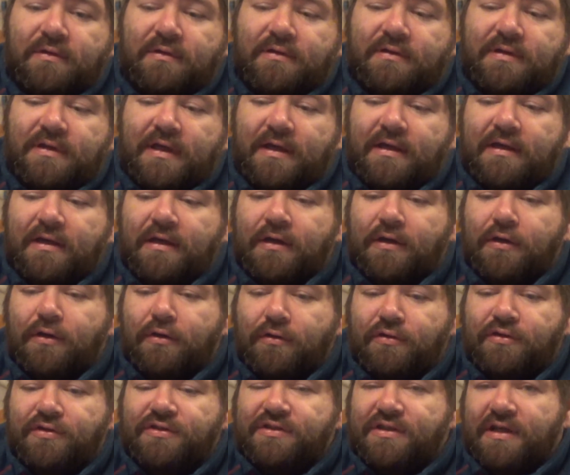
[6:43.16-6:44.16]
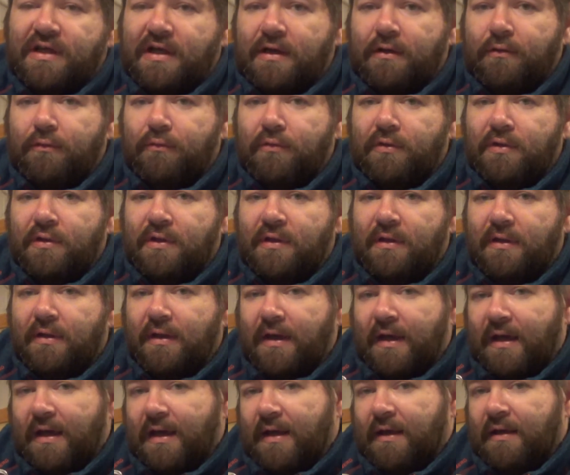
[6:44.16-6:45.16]
taking good sound
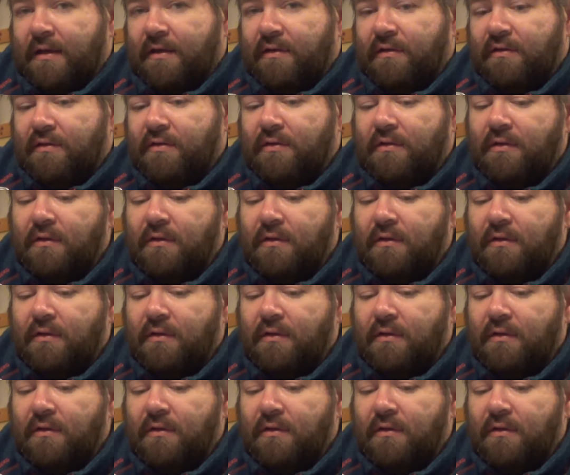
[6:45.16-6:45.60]
and